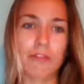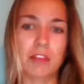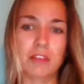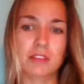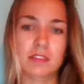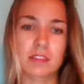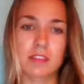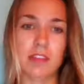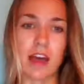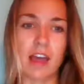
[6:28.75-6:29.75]
fits
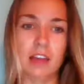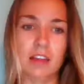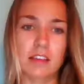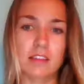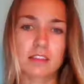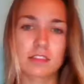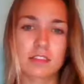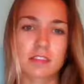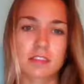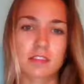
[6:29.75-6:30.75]
society's